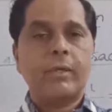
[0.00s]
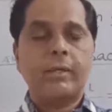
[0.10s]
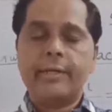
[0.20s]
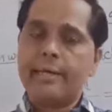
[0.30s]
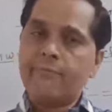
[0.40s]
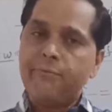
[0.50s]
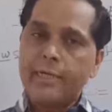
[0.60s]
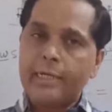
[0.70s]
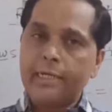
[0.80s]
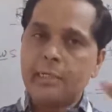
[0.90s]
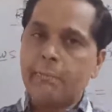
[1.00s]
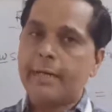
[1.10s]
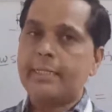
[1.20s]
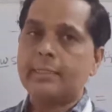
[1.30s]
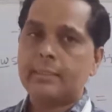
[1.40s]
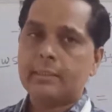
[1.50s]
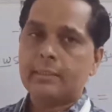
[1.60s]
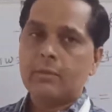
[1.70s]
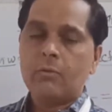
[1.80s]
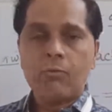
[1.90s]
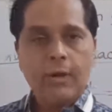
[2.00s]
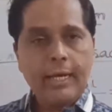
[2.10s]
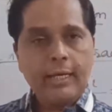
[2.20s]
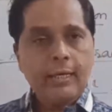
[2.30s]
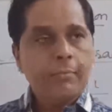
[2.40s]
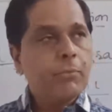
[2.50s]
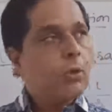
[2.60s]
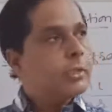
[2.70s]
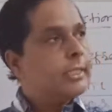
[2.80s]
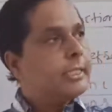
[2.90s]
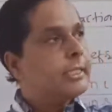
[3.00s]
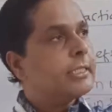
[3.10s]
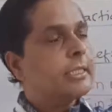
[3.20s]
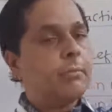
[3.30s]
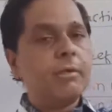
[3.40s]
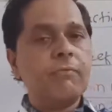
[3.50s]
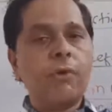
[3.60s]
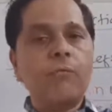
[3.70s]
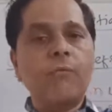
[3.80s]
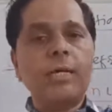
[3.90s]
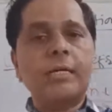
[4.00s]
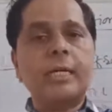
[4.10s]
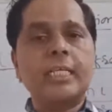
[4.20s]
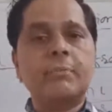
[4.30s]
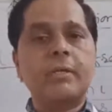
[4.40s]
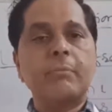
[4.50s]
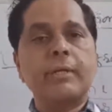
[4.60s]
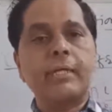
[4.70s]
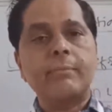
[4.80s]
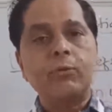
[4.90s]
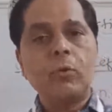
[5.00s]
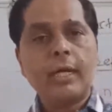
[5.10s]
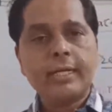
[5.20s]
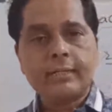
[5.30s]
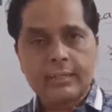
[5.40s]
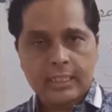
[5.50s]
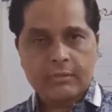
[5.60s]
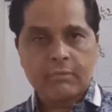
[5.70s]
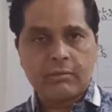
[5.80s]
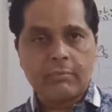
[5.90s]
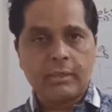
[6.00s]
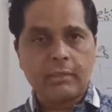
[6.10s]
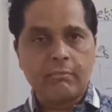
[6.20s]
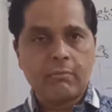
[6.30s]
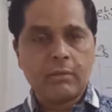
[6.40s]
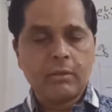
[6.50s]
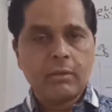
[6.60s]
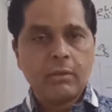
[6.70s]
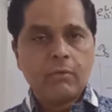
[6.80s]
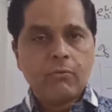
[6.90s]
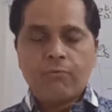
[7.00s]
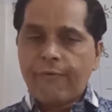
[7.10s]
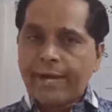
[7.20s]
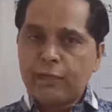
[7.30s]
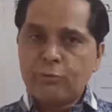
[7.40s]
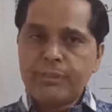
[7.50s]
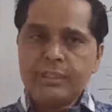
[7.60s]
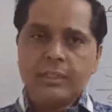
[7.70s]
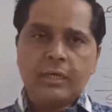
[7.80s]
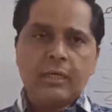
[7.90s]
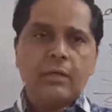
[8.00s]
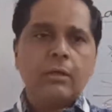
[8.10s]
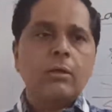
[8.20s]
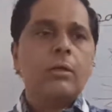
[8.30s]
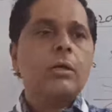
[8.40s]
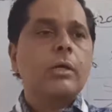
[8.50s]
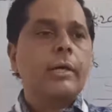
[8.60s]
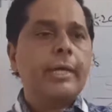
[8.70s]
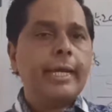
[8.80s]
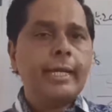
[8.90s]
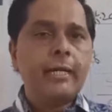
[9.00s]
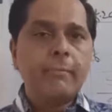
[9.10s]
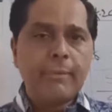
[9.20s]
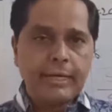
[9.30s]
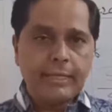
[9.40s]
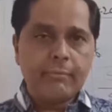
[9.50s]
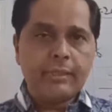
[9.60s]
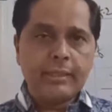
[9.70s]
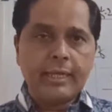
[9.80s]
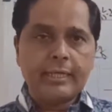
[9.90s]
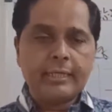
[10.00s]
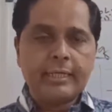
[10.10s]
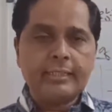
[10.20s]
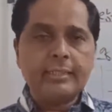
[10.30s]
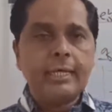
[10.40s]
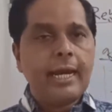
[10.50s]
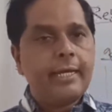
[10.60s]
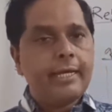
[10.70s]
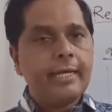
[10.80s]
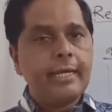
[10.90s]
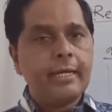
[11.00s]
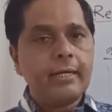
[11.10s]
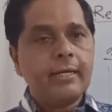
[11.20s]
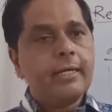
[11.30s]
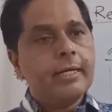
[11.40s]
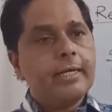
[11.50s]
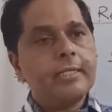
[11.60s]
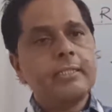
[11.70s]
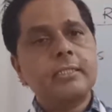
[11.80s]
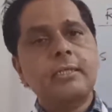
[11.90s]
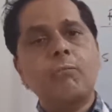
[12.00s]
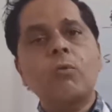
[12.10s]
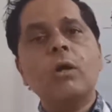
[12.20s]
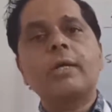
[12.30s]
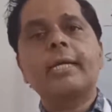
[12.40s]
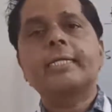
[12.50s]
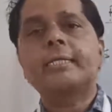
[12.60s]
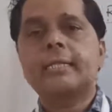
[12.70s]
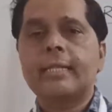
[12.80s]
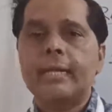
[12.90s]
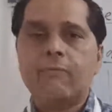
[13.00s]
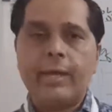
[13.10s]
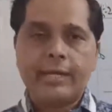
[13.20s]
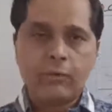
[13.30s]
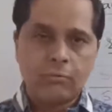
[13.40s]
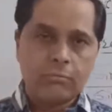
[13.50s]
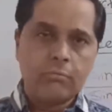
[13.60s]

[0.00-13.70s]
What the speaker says: definitely it bends. Why? Because it coming from one transparent medium to another transparent medium. Vacuum is the rarer medium in that case, and air, it is somewhat denser than vacuum.